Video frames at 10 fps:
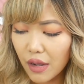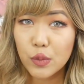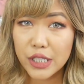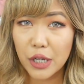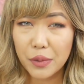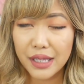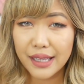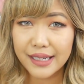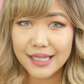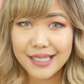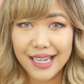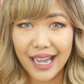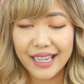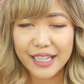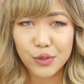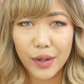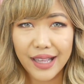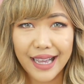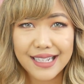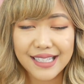which I really like to stack, as well
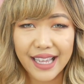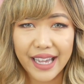as